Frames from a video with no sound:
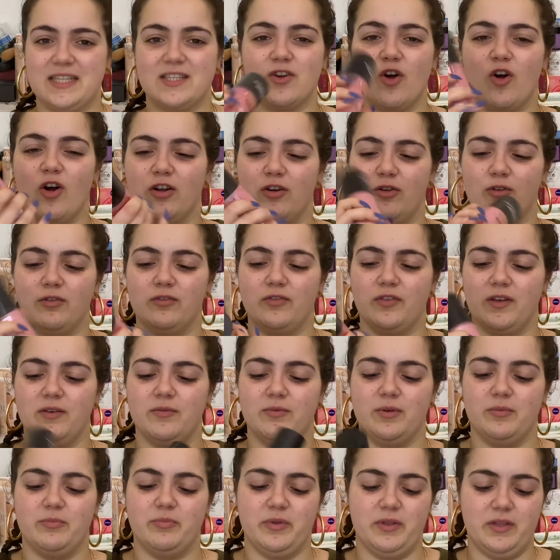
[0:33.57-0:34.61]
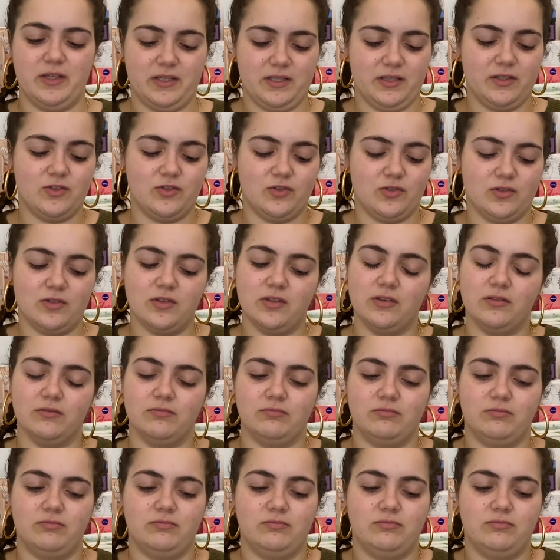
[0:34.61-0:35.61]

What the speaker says: is not an old favorite, but this is just the